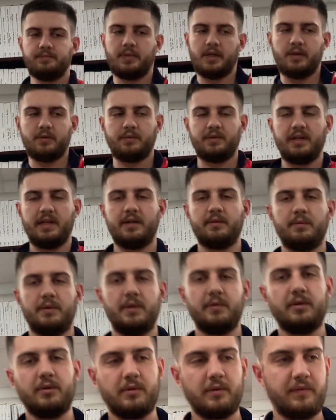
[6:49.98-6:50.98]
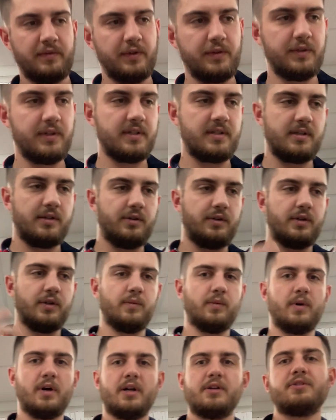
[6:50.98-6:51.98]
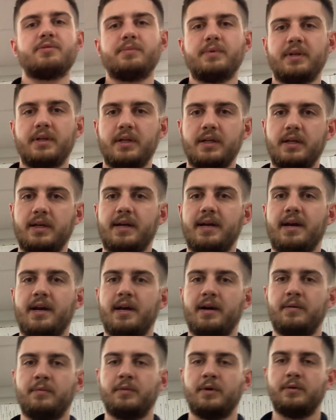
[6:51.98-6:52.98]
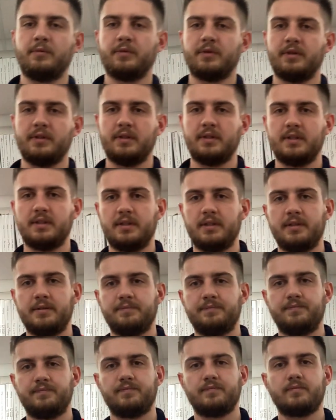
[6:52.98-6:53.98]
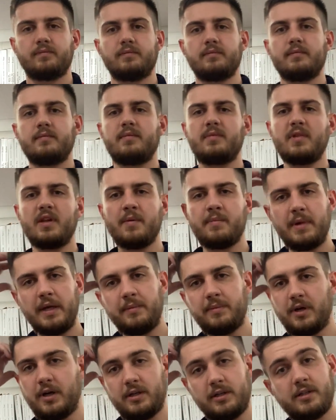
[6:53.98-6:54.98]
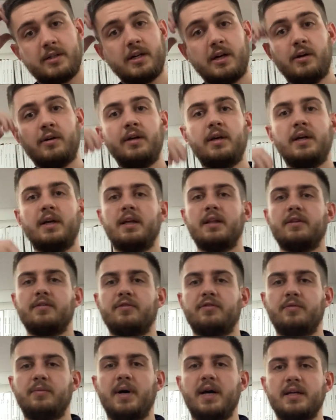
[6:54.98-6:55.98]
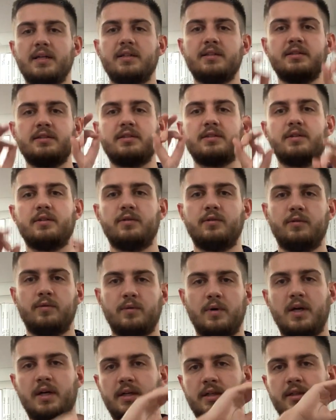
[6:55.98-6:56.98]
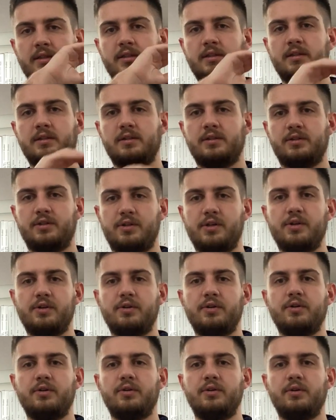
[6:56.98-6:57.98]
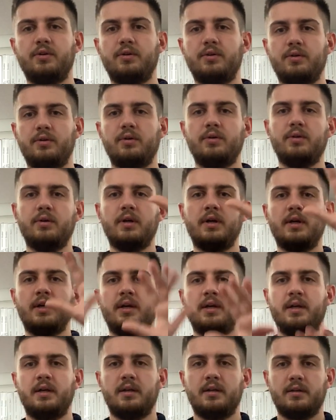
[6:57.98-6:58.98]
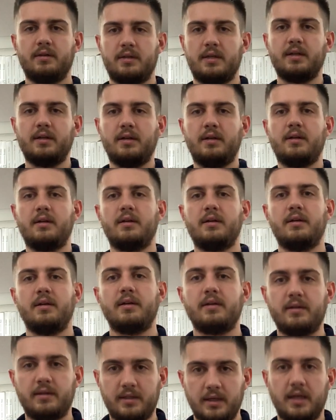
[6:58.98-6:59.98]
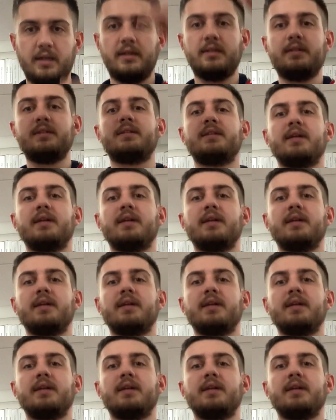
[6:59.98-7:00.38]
But we will review this, and you can watch me when we're in the main part. So, the fermatos, 1, 2, dun, dun,